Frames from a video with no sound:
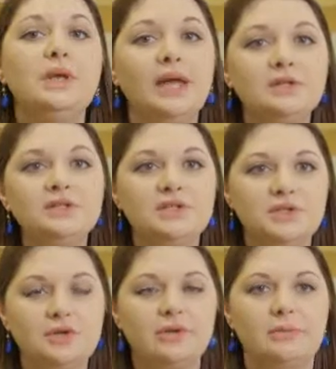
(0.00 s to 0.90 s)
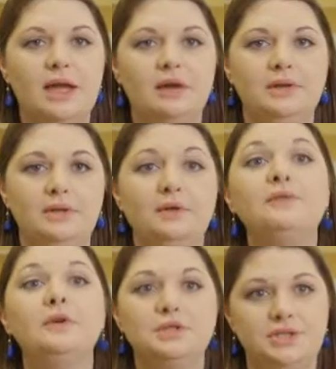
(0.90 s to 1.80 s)
we actually start them out in their
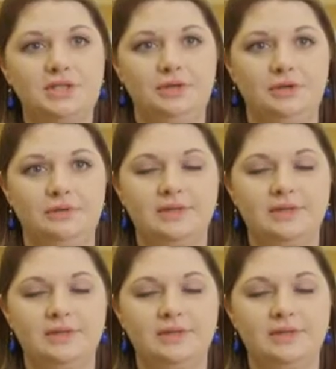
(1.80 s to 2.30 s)
first year,